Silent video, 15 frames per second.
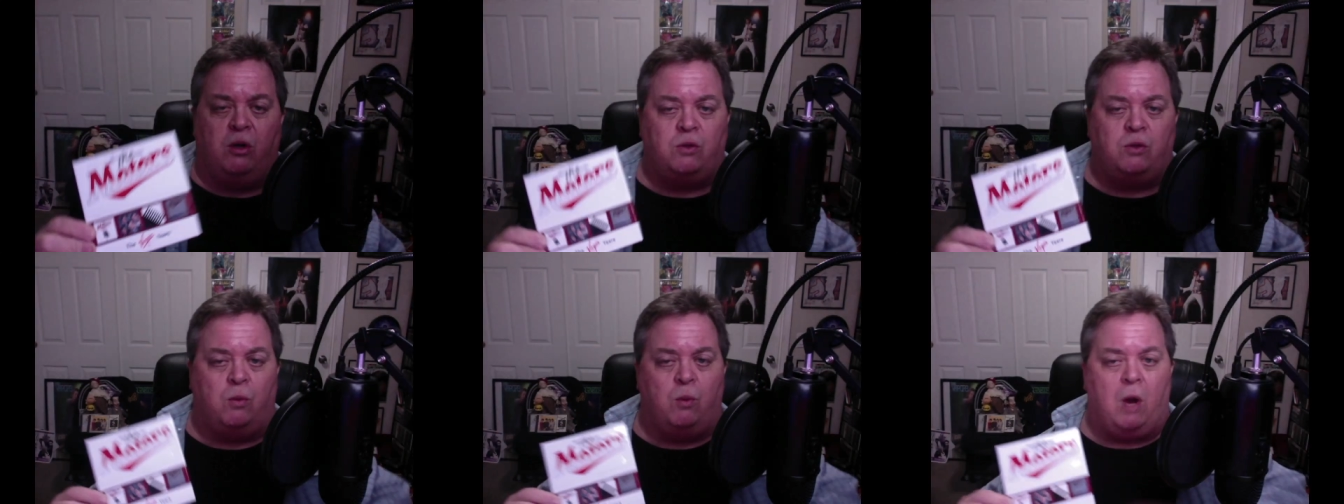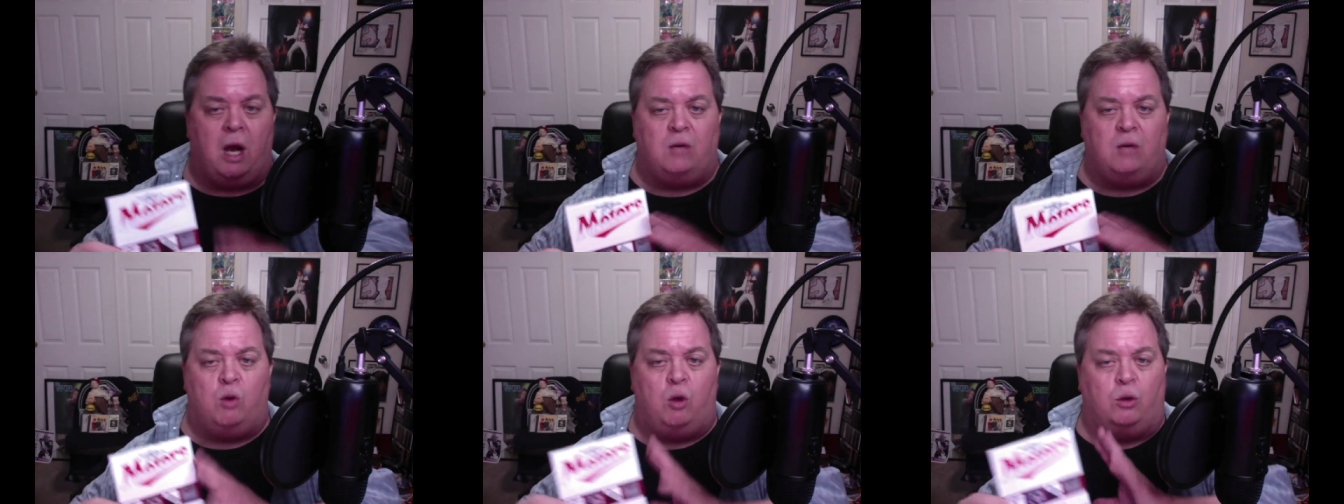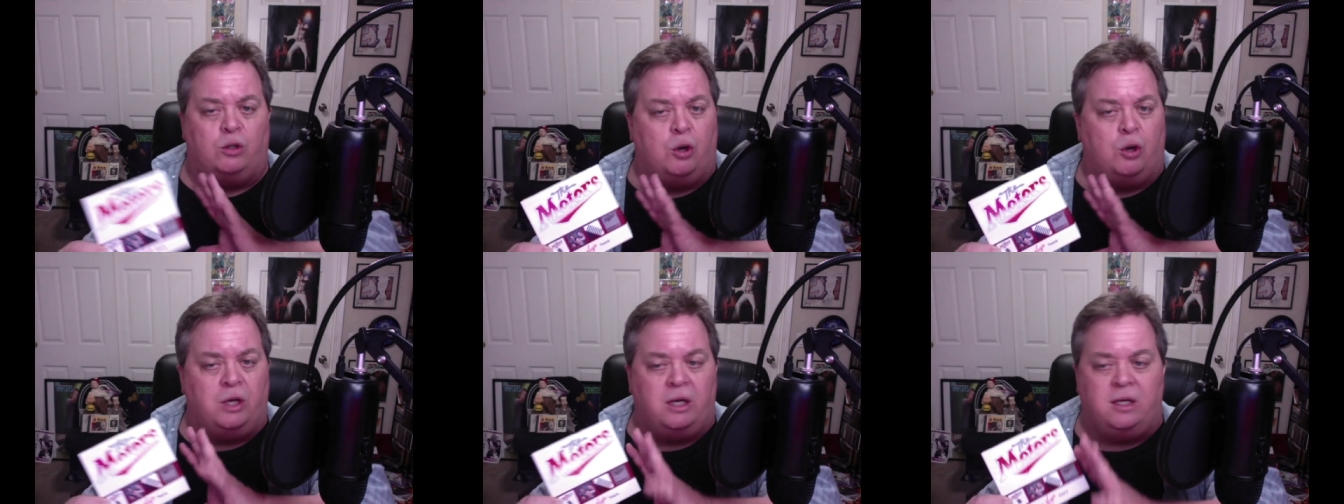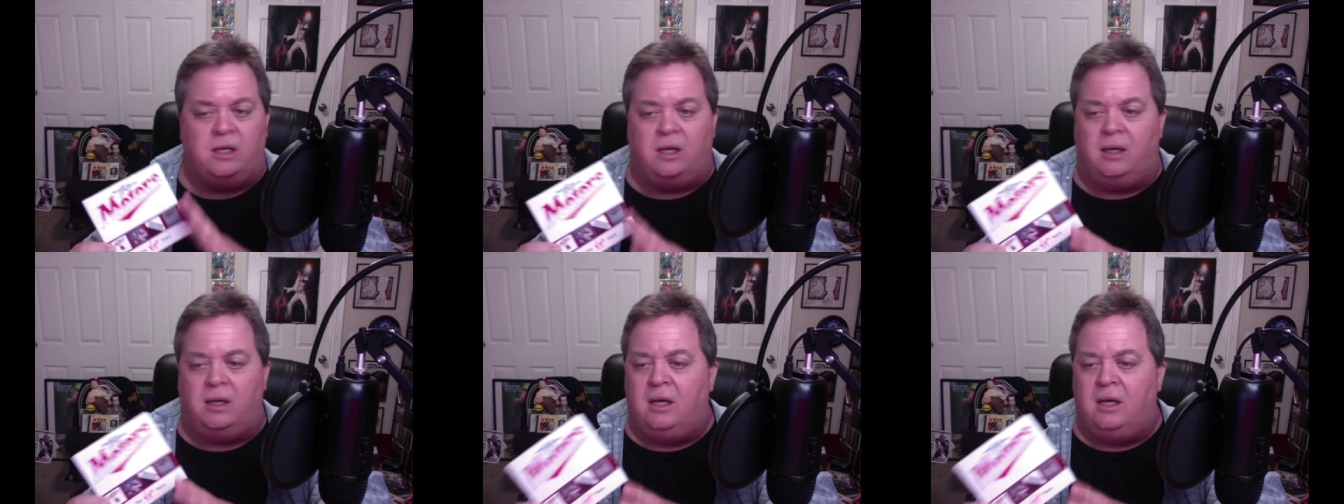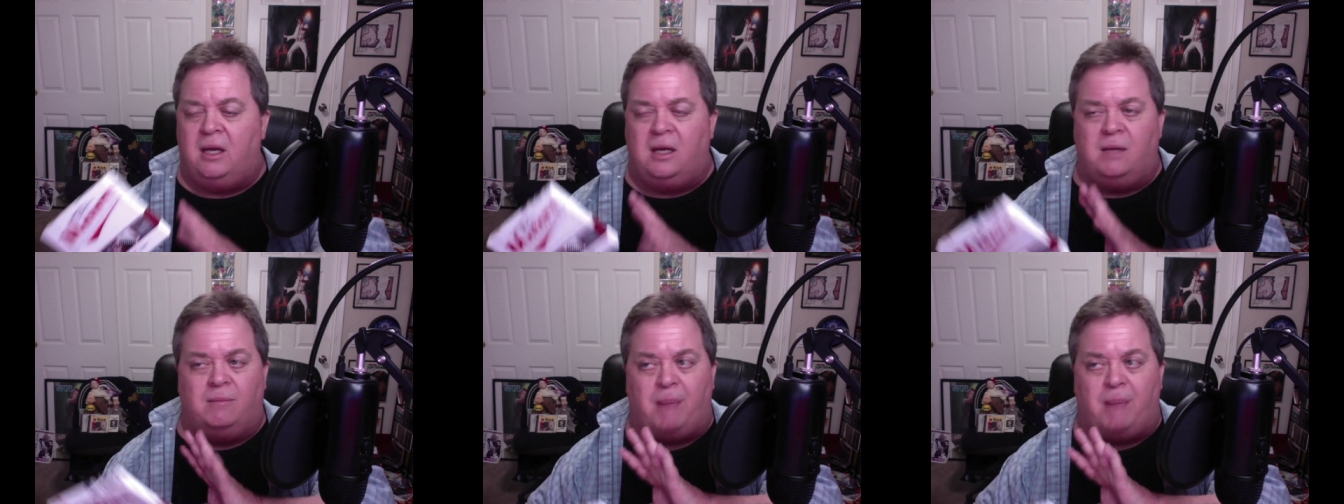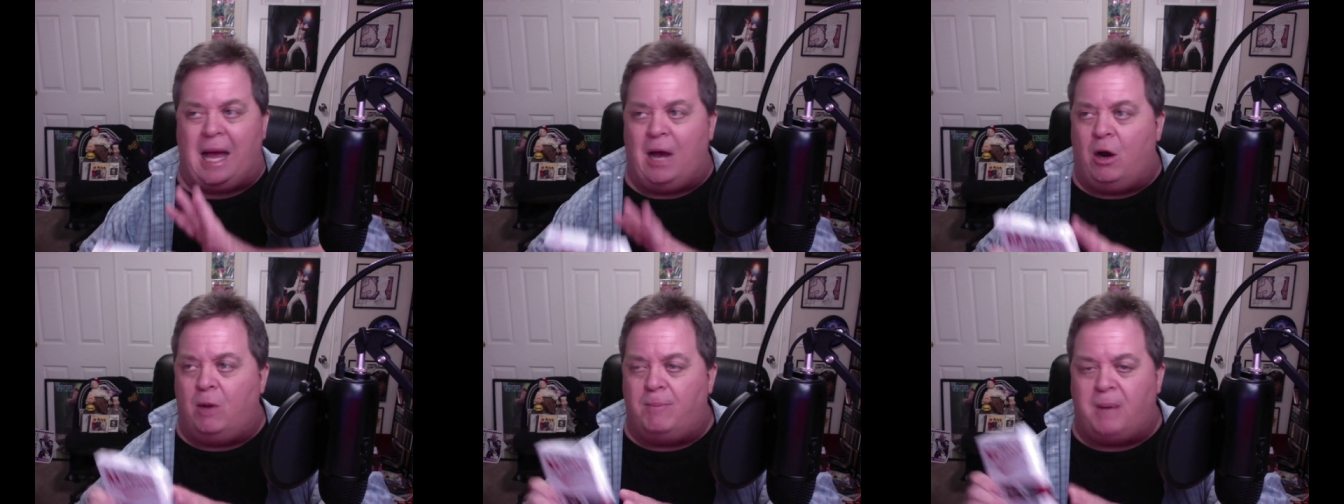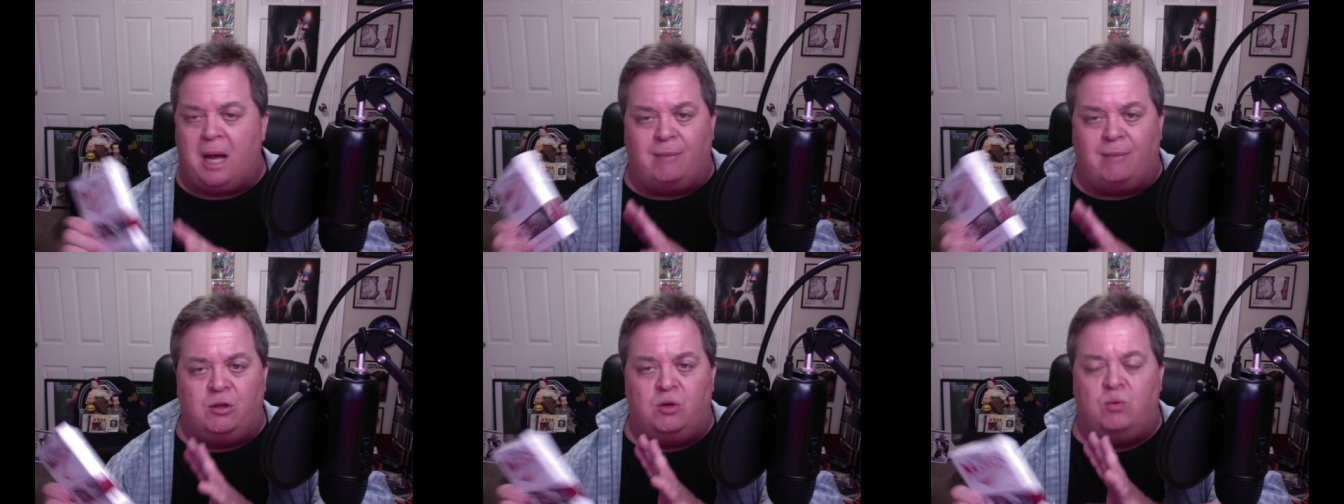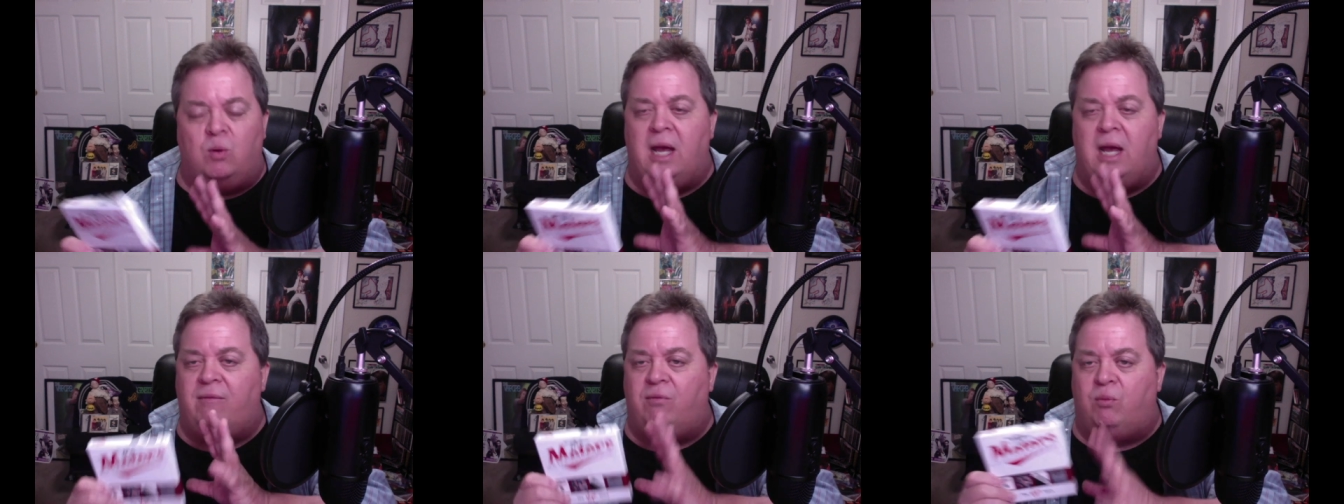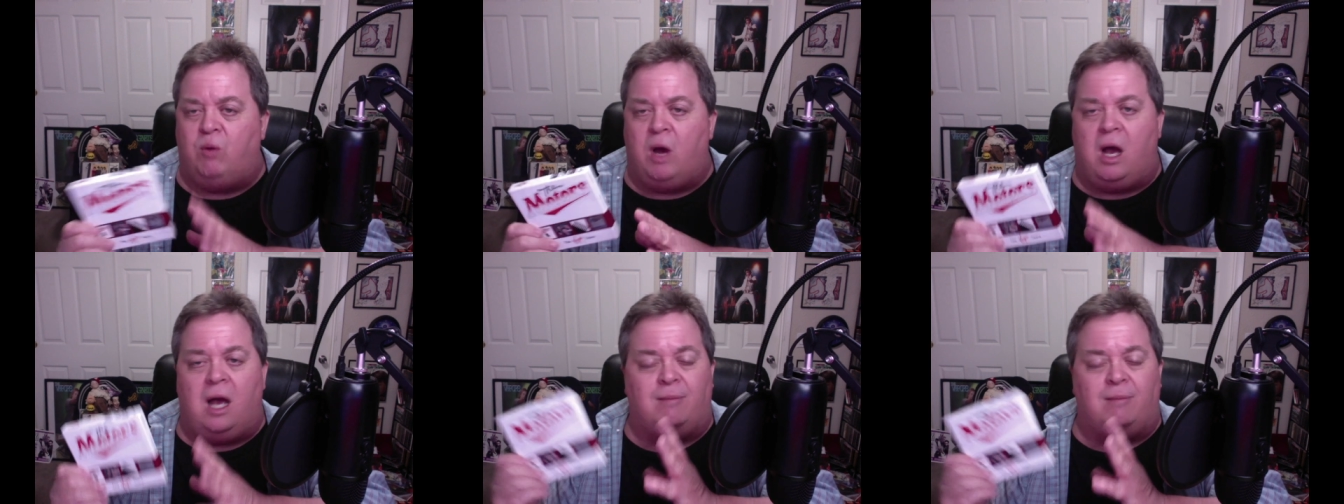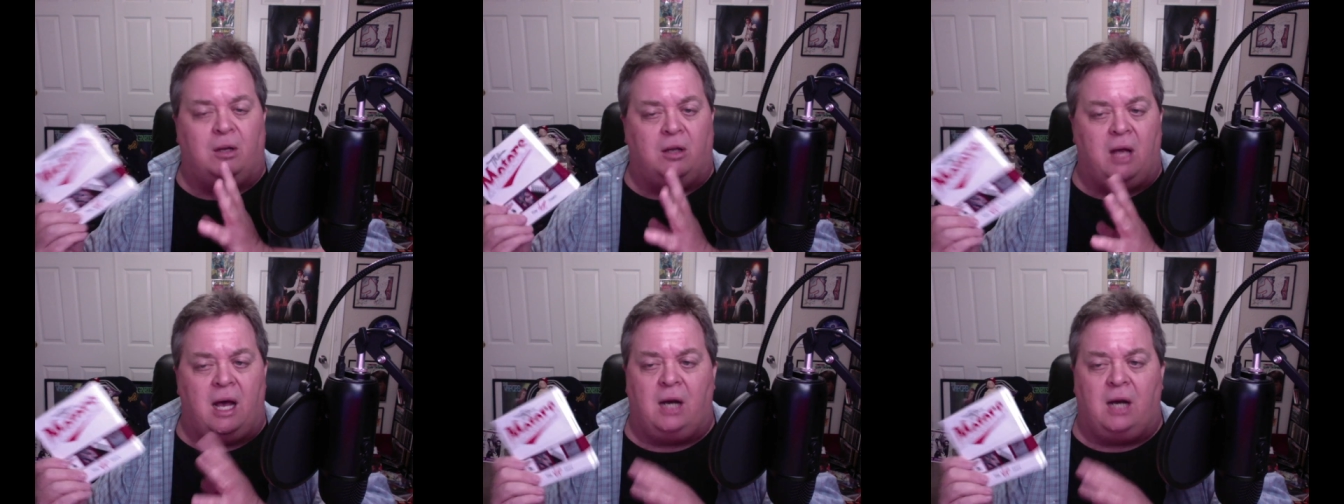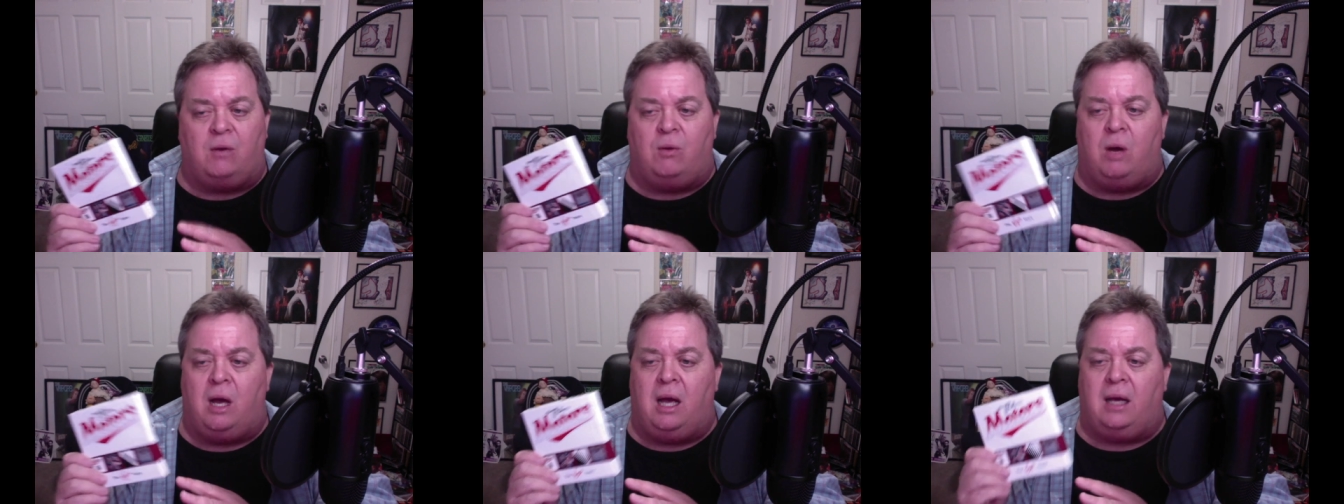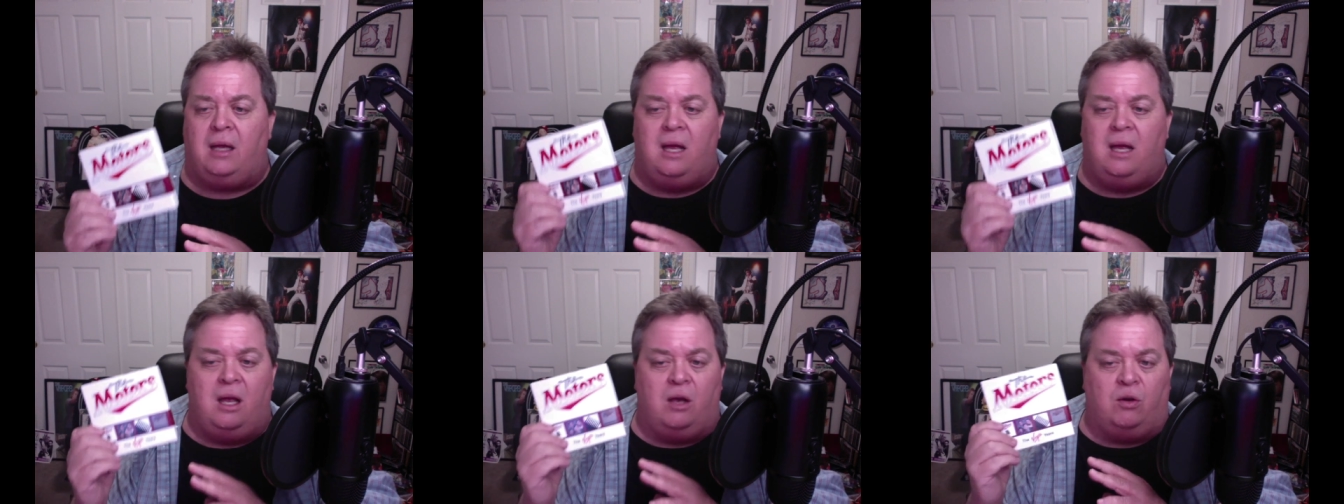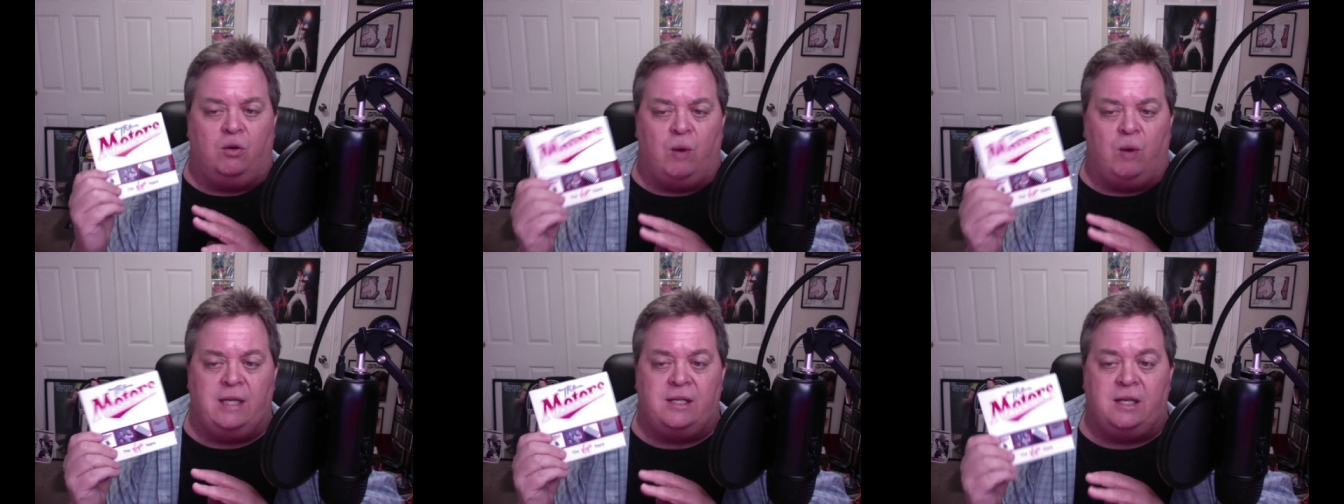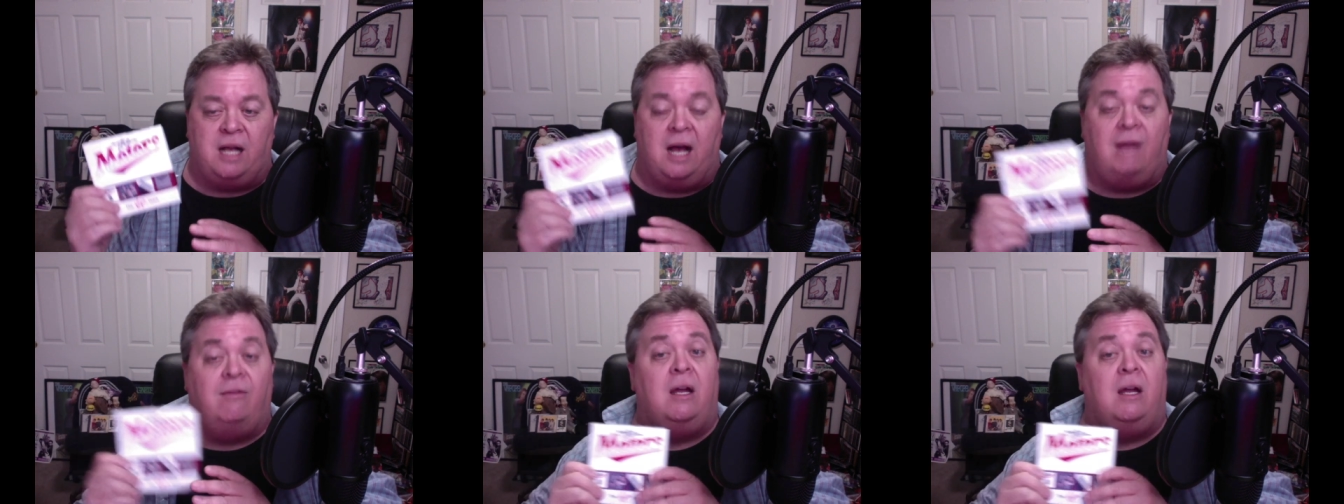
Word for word: were rock and roll, turned into power pop, new wave, rock, melodic rock, great stuff.